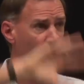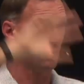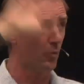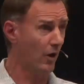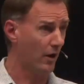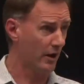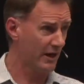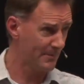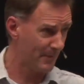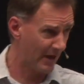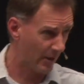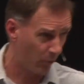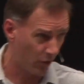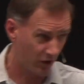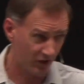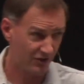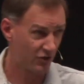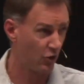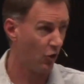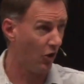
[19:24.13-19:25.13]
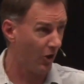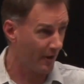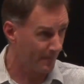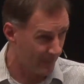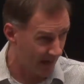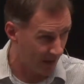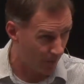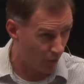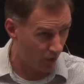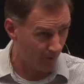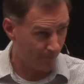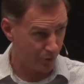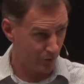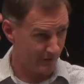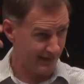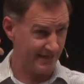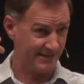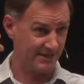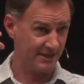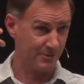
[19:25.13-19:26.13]
worry about what God may want. Put
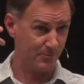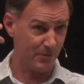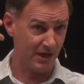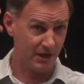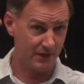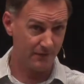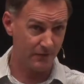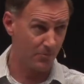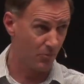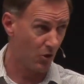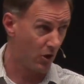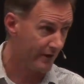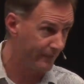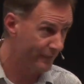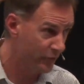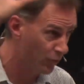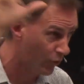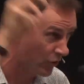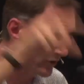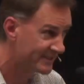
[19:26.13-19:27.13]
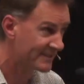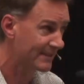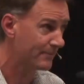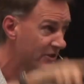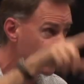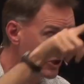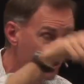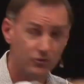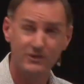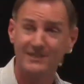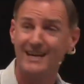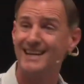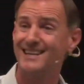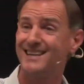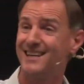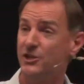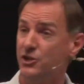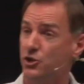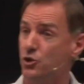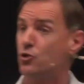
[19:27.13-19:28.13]
that to the back of your mind. If you want something, you take
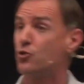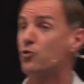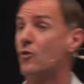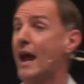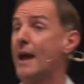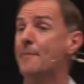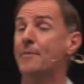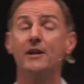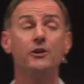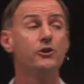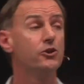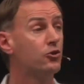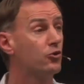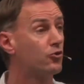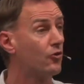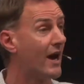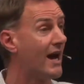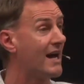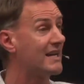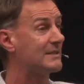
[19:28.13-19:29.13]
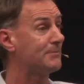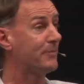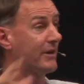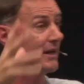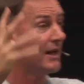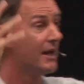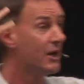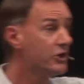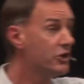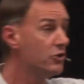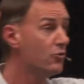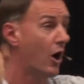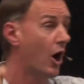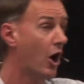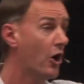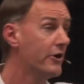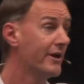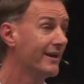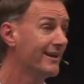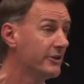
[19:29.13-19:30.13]
it, you grab it, you grasp it, you
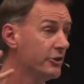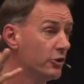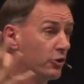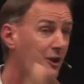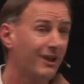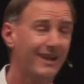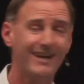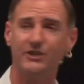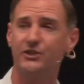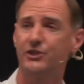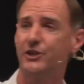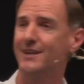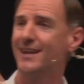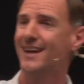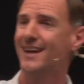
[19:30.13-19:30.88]
own it, you clutch it,